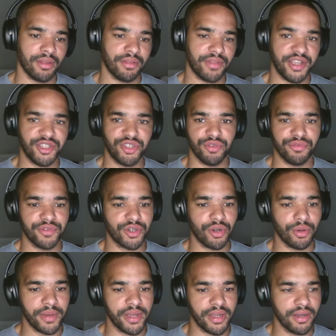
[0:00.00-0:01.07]
Thank you for
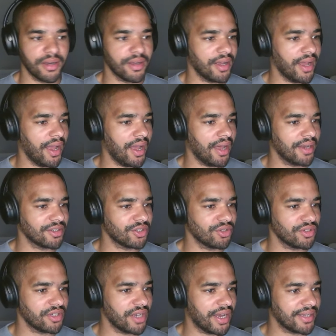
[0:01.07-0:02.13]
coming and
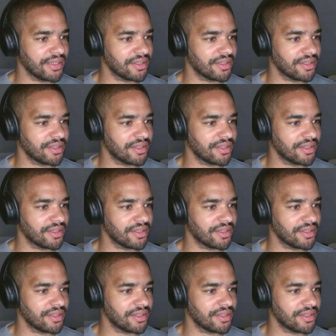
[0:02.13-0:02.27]
good night.